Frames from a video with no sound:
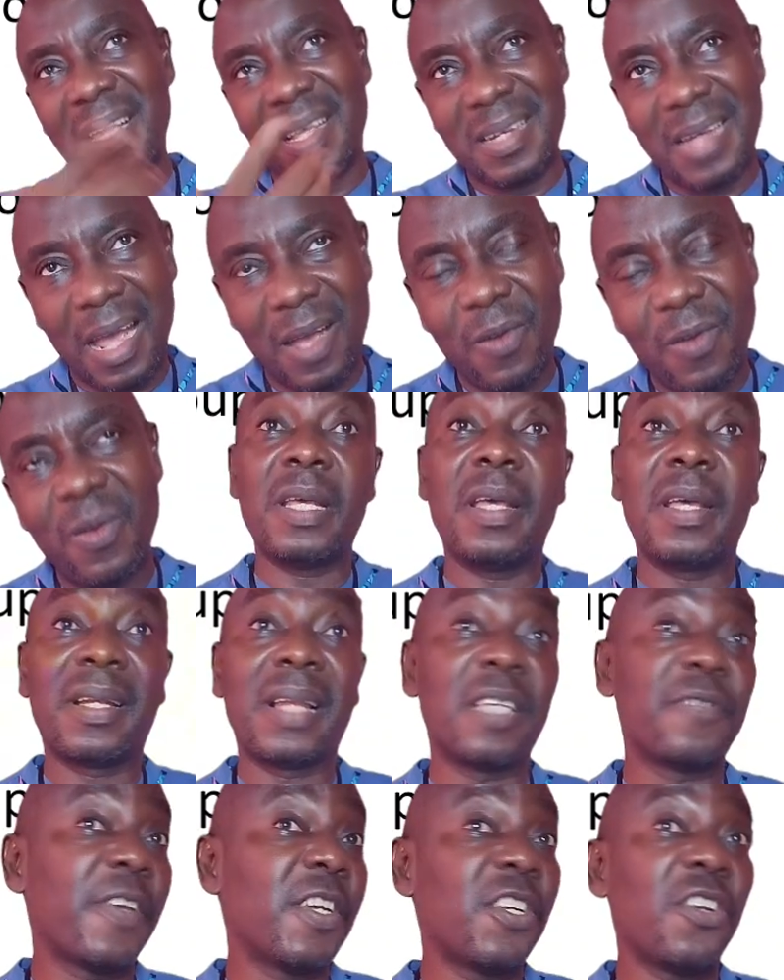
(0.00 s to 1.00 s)
Now a
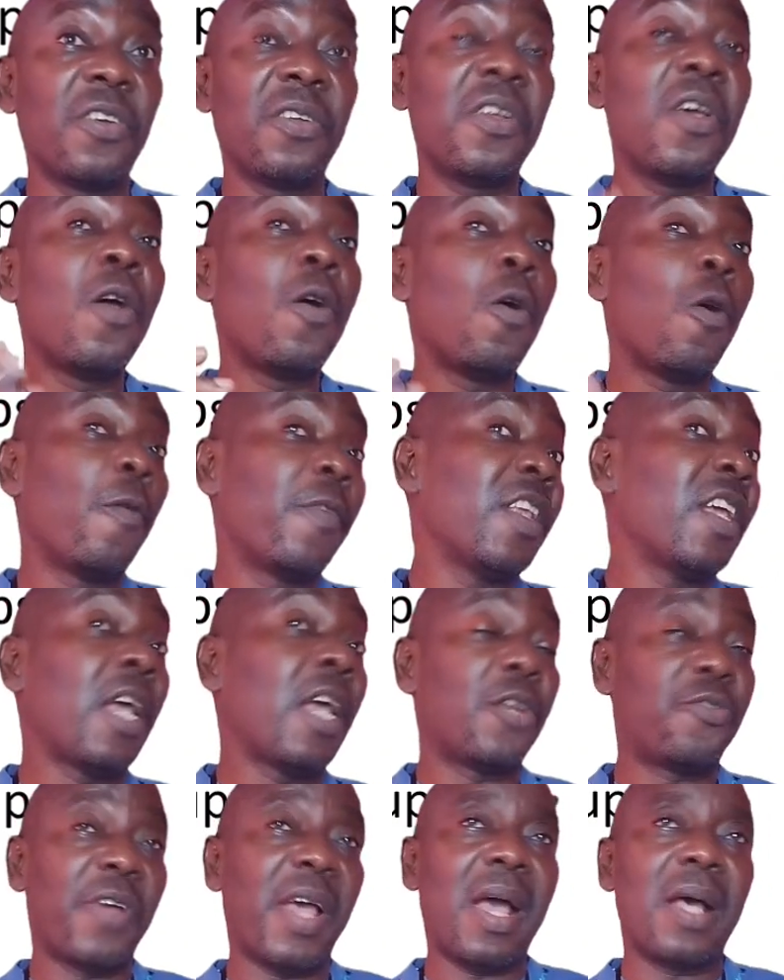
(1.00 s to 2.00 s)
classification of
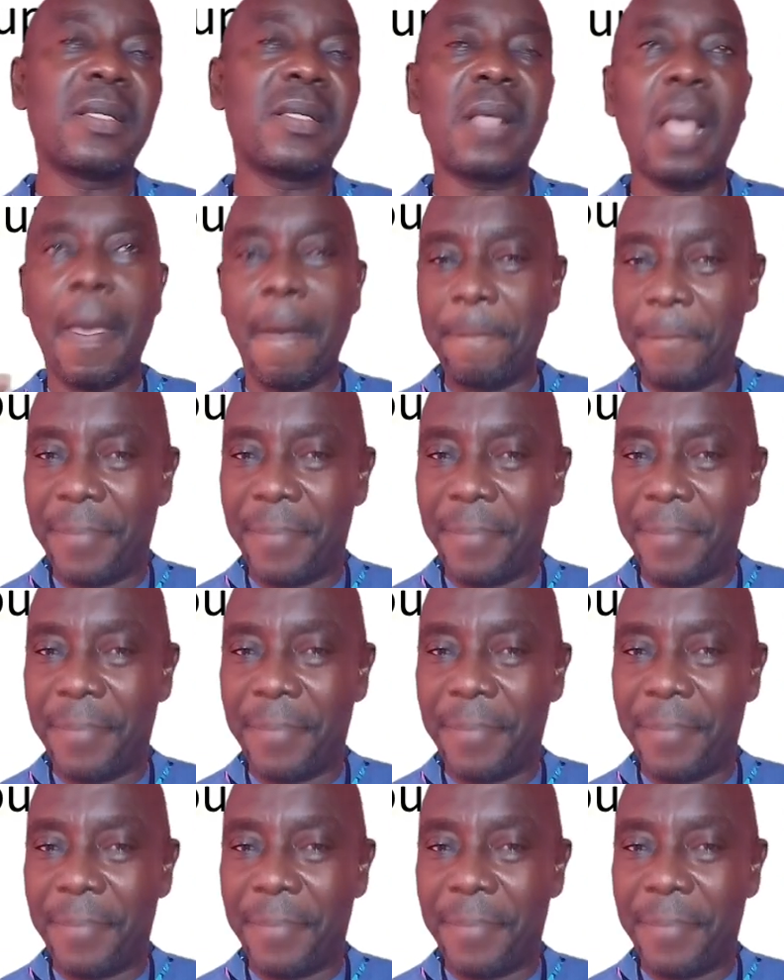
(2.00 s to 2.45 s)
clinical trials